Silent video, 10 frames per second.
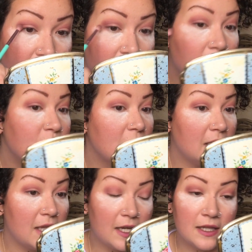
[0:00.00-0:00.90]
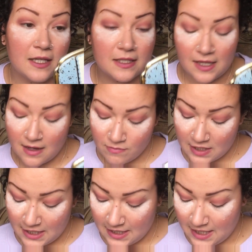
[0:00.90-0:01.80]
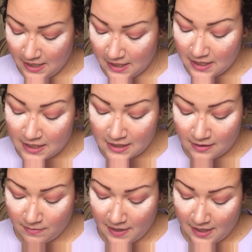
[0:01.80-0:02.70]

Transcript: Okay, I'm really liking this. I'm really liking this